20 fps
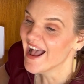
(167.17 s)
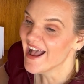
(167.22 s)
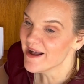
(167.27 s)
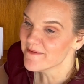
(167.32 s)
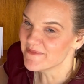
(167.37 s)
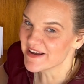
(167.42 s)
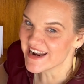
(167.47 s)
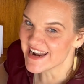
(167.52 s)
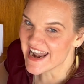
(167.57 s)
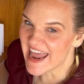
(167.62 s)

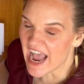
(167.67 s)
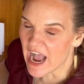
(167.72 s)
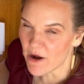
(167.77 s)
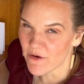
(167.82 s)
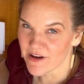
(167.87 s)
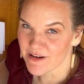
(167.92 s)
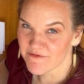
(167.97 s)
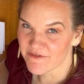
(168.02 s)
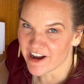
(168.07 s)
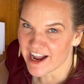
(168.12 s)
But now
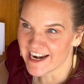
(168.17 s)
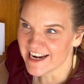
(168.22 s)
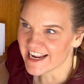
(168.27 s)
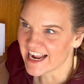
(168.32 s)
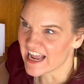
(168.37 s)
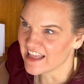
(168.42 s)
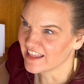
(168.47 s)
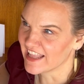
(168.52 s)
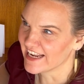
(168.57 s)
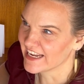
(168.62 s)
I'm finding
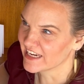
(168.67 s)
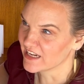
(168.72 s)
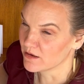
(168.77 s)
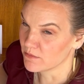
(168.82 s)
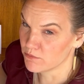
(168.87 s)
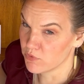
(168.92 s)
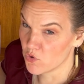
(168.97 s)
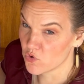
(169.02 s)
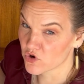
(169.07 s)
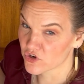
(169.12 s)
I like it in
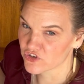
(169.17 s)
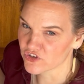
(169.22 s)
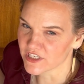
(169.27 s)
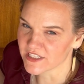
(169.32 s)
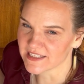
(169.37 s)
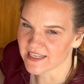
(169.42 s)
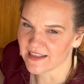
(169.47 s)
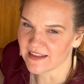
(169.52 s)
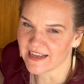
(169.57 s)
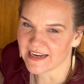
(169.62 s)

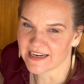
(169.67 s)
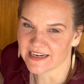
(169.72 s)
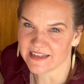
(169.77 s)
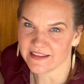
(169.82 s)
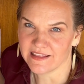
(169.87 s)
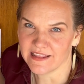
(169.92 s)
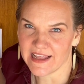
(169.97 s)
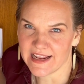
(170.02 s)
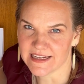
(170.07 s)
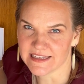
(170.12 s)
portraits, I like it
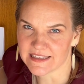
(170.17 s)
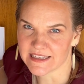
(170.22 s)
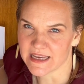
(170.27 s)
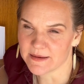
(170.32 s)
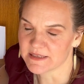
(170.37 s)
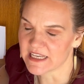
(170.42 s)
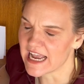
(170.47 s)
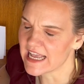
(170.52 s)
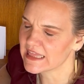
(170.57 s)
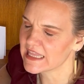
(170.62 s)
in
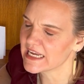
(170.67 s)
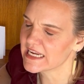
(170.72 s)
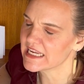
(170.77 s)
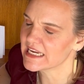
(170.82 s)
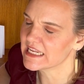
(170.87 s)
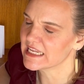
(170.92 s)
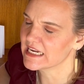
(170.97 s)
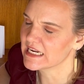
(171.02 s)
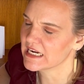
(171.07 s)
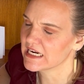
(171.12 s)
landscapes, I like it
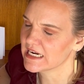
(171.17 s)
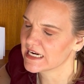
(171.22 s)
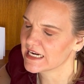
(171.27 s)
in